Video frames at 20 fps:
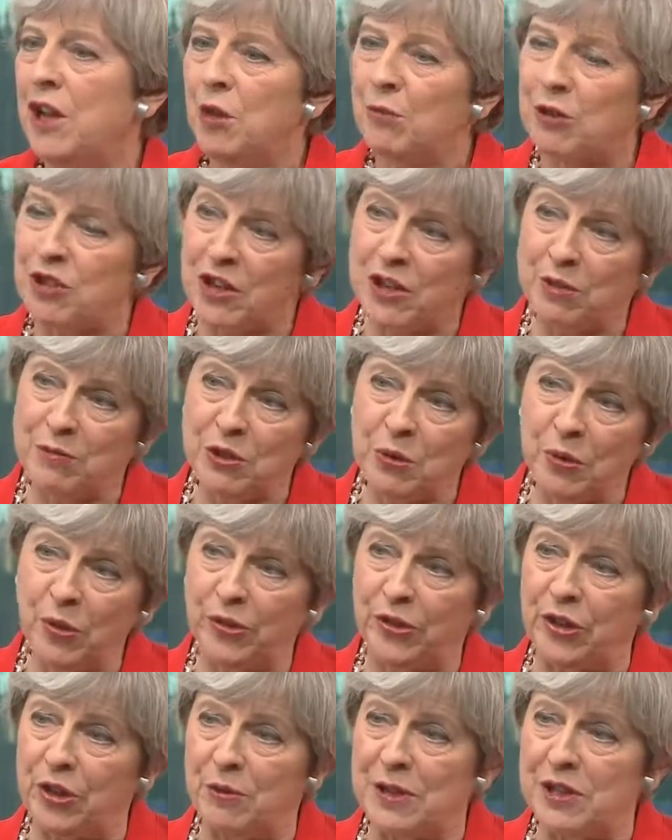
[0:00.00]
But Jeremy
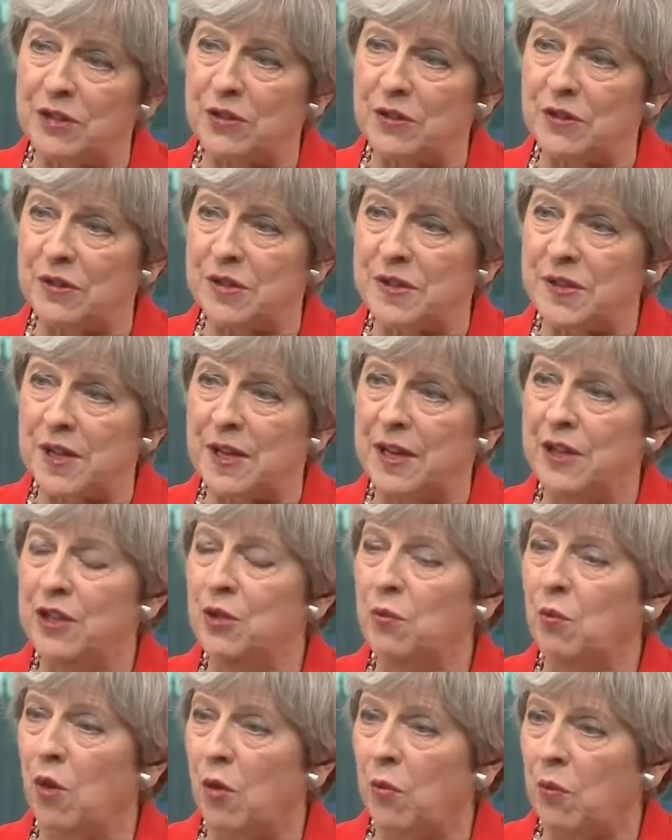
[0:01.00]
also went on to say
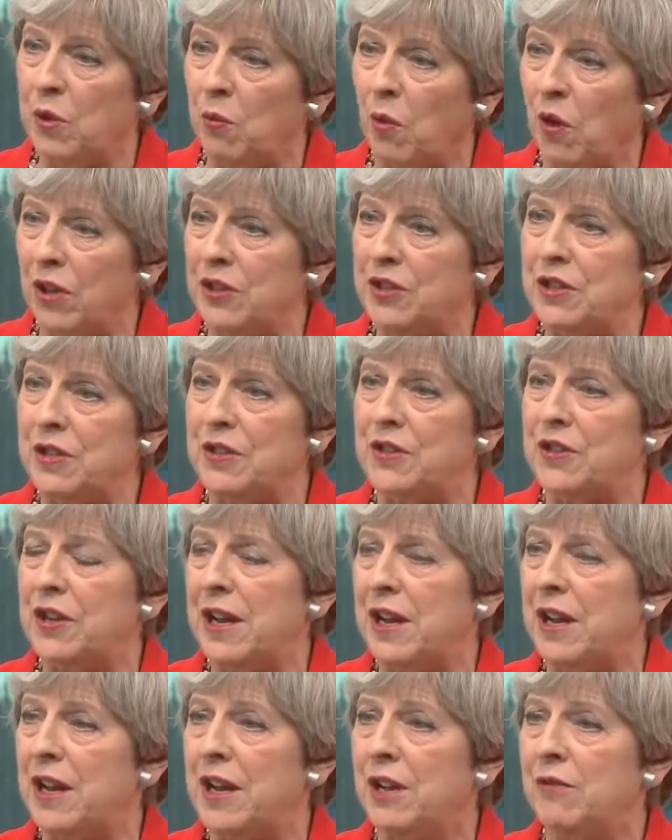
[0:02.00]
that what we wanted to
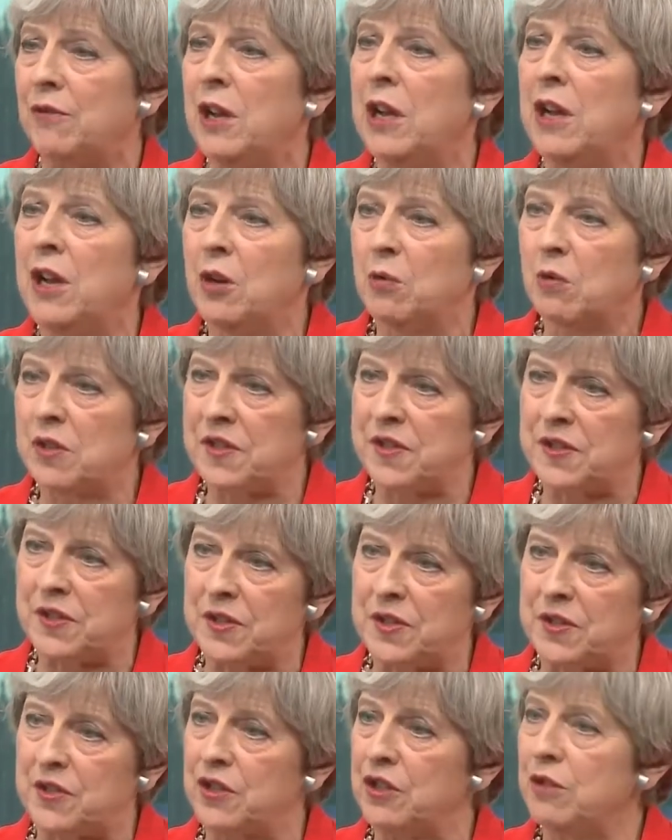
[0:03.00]
have was a
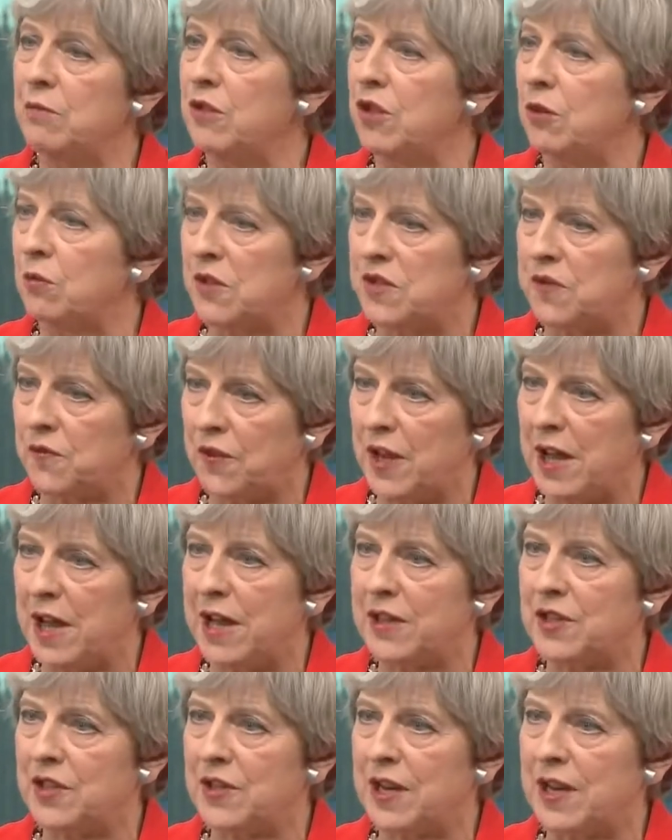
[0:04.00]
system that was
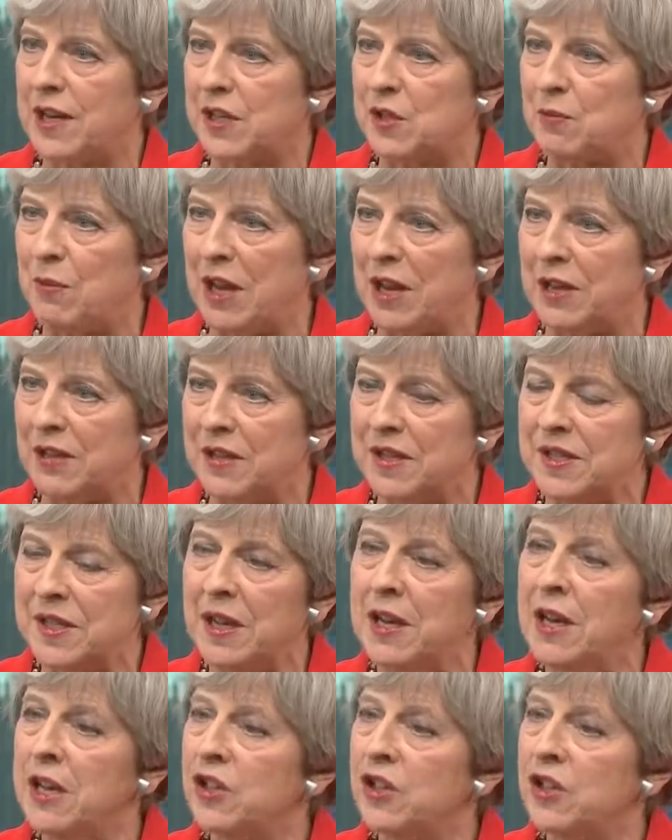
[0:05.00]
fair to taxpayers,